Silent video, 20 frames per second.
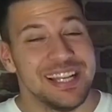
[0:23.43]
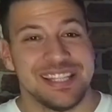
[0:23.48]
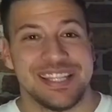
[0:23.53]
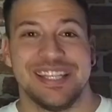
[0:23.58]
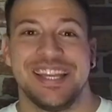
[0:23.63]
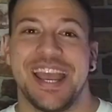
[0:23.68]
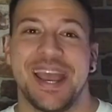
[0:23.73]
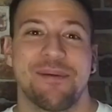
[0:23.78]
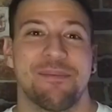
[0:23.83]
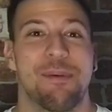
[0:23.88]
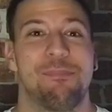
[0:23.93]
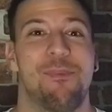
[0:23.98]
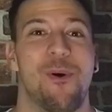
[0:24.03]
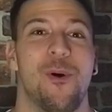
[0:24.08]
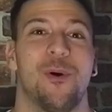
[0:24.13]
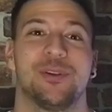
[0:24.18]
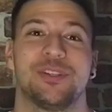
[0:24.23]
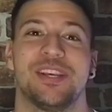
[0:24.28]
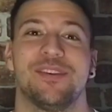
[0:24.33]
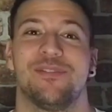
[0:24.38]
Today we're
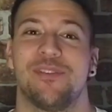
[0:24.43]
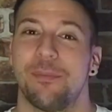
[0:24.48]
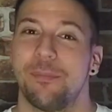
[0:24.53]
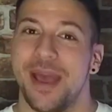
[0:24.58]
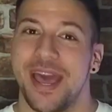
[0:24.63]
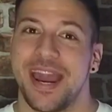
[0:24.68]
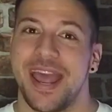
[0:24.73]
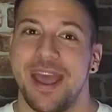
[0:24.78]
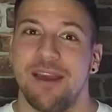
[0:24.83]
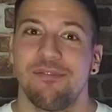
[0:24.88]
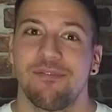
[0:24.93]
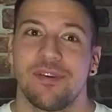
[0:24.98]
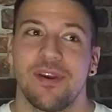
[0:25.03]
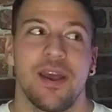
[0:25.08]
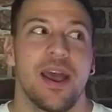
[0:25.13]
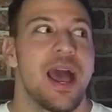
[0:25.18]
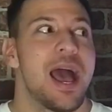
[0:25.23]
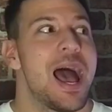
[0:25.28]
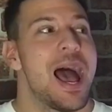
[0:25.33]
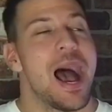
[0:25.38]
pausing from NF
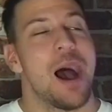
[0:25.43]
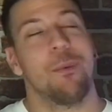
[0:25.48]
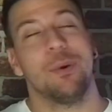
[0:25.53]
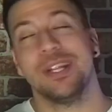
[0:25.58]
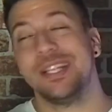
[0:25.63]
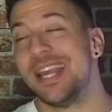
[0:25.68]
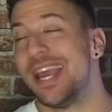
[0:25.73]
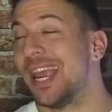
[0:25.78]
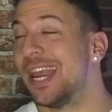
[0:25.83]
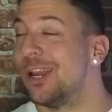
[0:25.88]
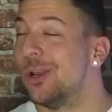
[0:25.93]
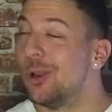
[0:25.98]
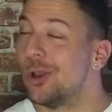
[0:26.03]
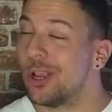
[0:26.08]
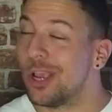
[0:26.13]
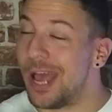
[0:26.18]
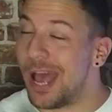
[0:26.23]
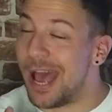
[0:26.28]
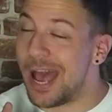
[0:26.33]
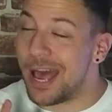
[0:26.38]
and we're taking a
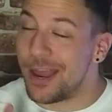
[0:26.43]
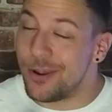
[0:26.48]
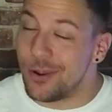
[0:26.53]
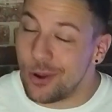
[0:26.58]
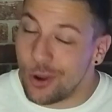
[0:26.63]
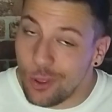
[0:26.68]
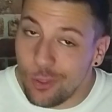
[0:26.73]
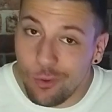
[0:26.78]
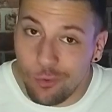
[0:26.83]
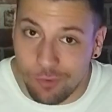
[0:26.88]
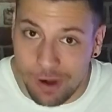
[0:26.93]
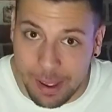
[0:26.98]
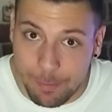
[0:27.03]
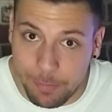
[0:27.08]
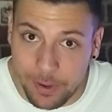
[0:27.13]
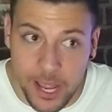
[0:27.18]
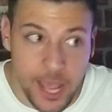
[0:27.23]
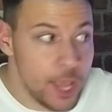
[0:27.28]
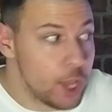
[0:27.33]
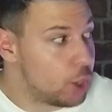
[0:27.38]
look at another
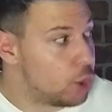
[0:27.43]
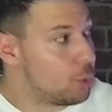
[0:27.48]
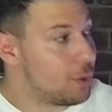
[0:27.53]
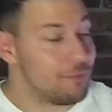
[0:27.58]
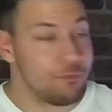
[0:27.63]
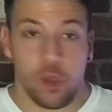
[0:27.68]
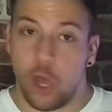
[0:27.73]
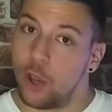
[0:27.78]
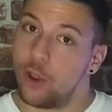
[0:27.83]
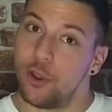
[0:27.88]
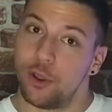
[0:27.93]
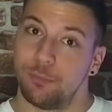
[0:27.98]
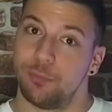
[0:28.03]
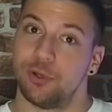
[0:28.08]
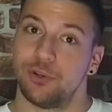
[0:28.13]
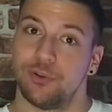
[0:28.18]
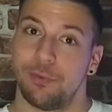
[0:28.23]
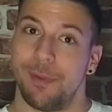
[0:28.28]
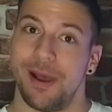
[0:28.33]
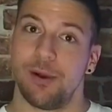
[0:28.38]
rapper who I've not heard
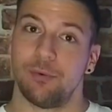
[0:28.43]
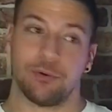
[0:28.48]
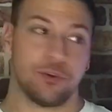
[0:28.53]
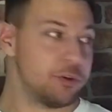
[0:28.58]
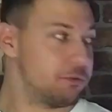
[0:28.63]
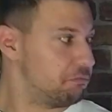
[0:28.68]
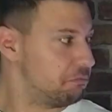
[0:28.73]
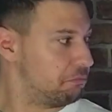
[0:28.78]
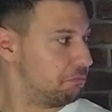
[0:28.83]
much about,